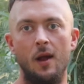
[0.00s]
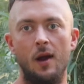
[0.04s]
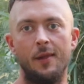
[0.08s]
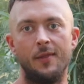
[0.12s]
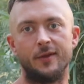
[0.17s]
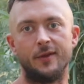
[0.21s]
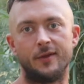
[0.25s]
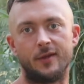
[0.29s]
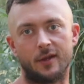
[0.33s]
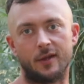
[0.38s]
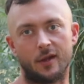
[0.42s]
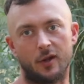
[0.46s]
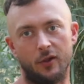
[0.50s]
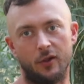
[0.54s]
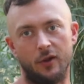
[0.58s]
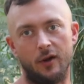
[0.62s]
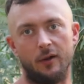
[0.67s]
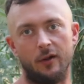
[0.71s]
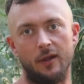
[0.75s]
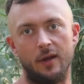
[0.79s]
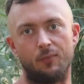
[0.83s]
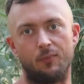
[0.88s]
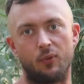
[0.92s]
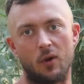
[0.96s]
This is
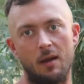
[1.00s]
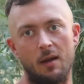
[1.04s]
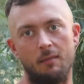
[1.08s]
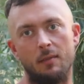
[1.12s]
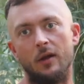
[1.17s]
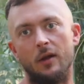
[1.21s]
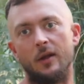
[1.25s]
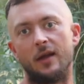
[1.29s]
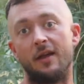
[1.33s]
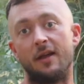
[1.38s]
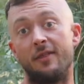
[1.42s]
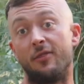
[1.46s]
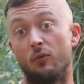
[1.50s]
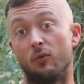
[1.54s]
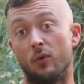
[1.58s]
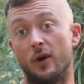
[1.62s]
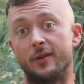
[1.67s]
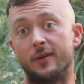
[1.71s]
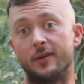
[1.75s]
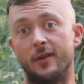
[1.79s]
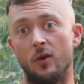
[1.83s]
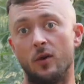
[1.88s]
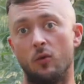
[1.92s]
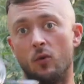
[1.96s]
clearly primarily a
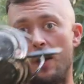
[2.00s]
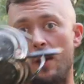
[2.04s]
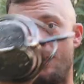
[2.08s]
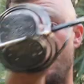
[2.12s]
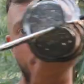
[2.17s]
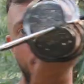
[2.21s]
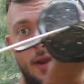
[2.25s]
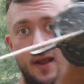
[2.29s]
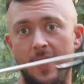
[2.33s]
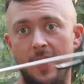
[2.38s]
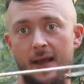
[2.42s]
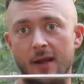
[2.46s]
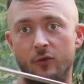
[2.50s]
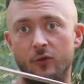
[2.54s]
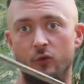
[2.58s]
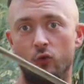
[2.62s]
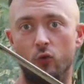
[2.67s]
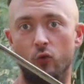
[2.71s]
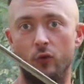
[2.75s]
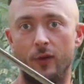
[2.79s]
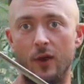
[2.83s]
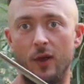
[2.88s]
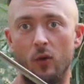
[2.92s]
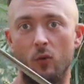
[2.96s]
thrusting weapon and a
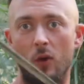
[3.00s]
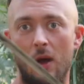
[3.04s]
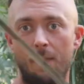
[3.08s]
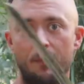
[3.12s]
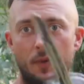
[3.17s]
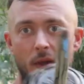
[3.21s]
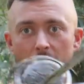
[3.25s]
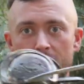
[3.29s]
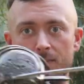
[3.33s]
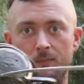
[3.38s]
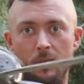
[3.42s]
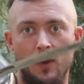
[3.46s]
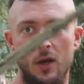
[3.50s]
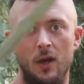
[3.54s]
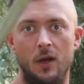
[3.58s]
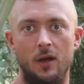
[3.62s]
dueling weapon,